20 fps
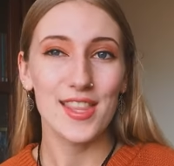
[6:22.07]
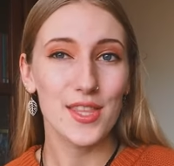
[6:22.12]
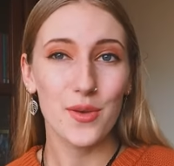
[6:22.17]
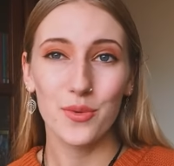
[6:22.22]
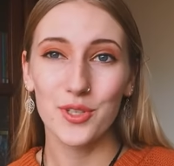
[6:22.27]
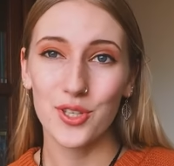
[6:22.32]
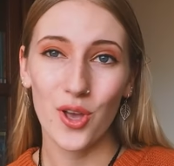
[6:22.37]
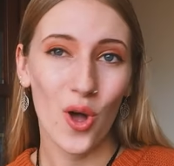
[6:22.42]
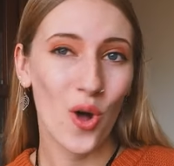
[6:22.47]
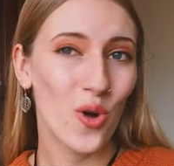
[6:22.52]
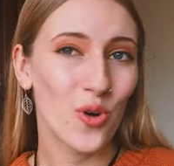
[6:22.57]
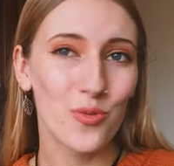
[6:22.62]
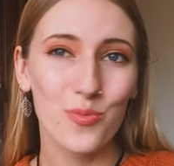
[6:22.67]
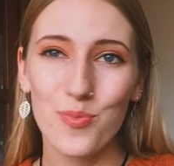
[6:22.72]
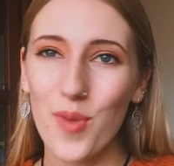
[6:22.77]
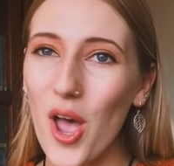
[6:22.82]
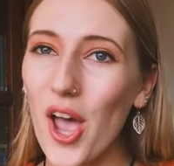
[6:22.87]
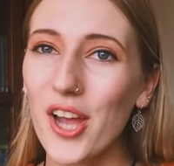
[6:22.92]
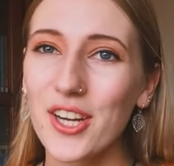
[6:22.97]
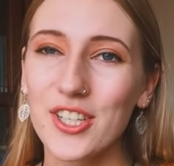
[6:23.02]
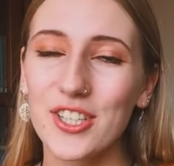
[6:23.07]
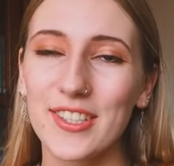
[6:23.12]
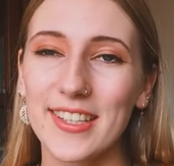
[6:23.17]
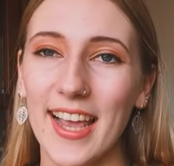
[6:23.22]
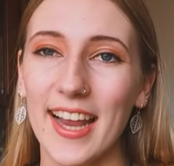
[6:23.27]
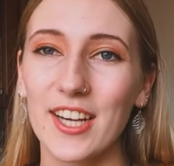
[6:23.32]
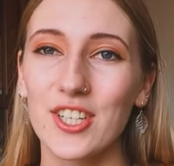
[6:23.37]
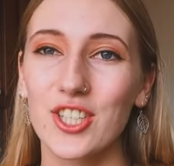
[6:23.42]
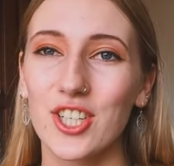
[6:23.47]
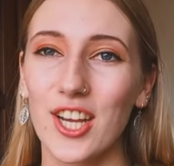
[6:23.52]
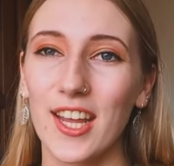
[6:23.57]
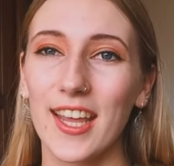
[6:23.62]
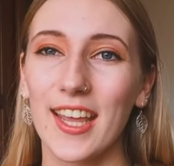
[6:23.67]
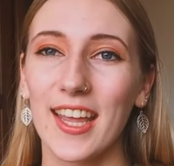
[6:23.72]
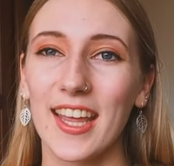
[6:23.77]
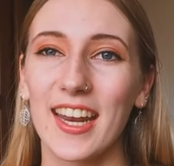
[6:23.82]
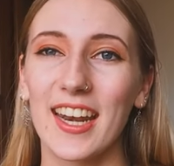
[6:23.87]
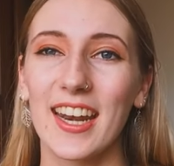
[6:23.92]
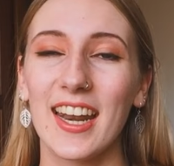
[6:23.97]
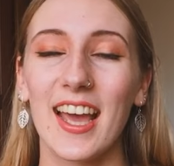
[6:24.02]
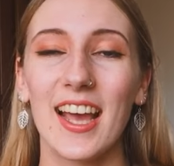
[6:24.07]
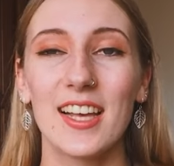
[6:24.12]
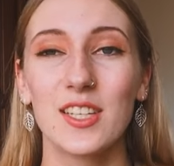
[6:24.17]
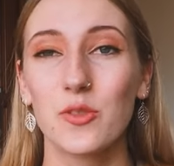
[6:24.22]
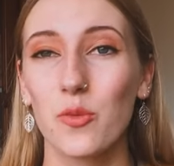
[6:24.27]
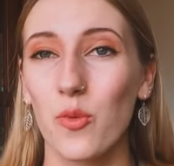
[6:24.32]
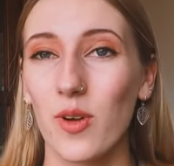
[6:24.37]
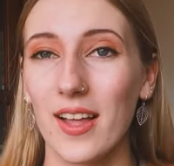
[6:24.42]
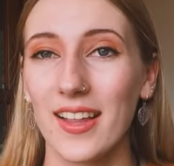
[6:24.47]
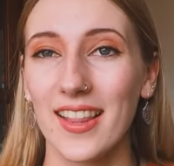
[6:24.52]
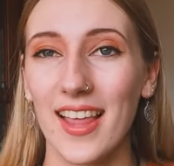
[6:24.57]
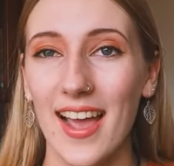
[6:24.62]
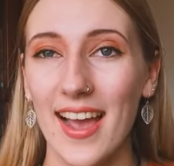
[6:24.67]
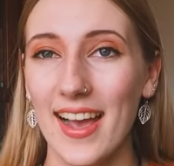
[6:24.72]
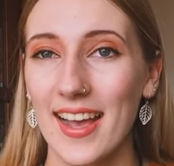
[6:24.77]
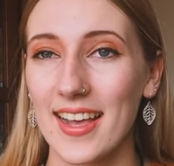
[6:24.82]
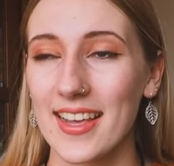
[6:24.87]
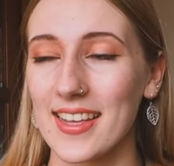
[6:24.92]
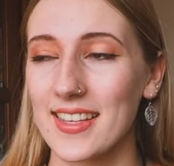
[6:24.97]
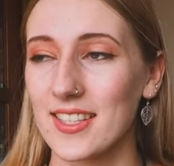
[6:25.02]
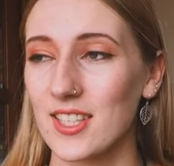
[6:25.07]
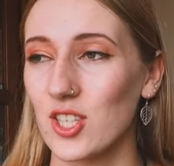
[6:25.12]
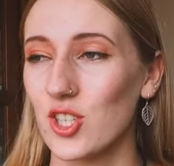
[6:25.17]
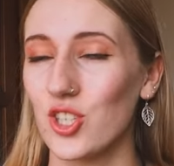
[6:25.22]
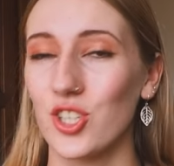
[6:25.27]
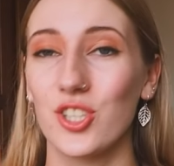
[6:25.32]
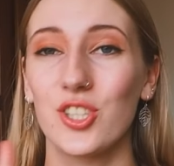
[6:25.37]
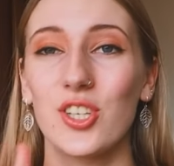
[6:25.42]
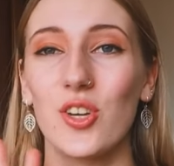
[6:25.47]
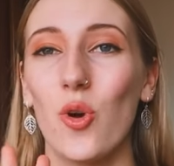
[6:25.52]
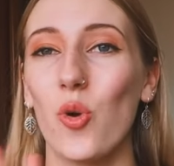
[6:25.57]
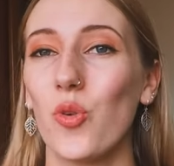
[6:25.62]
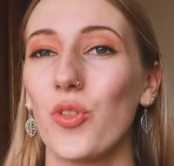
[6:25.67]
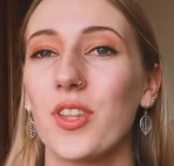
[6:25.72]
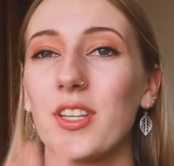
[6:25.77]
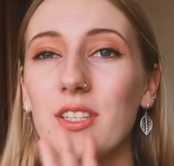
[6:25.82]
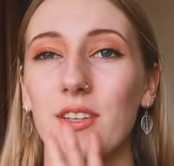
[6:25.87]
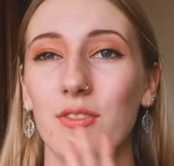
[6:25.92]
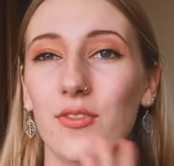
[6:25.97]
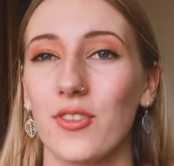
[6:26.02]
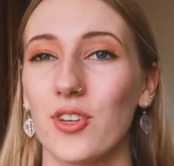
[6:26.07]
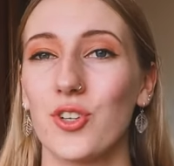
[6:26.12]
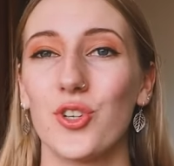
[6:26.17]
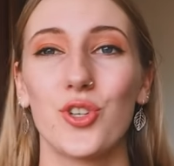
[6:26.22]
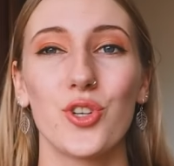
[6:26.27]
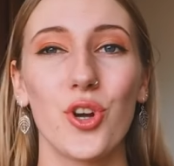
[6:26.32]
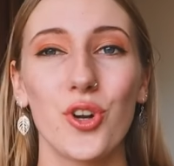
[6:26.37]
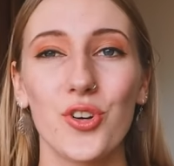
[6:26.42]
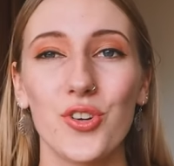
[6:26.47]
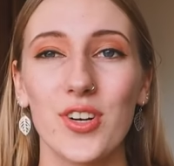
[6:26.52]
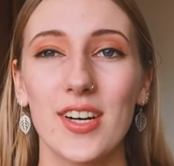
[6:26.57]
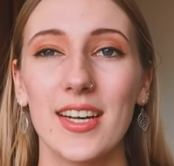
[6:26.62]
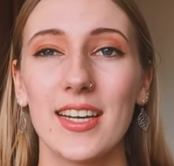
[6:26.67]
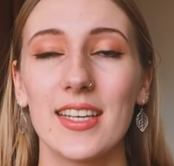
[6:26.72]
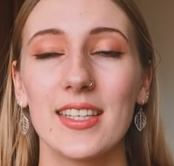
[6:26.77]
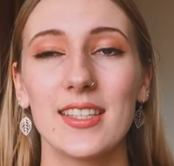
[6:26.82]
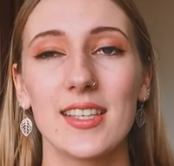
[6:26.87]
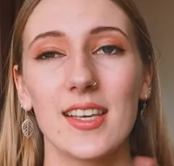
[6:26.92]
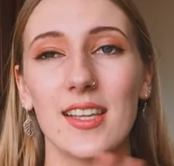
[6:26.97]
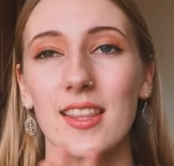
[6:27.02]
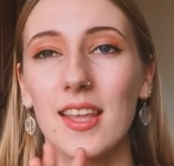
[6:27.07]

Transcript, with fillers: And there was a whole merch section as well as just all the different genres.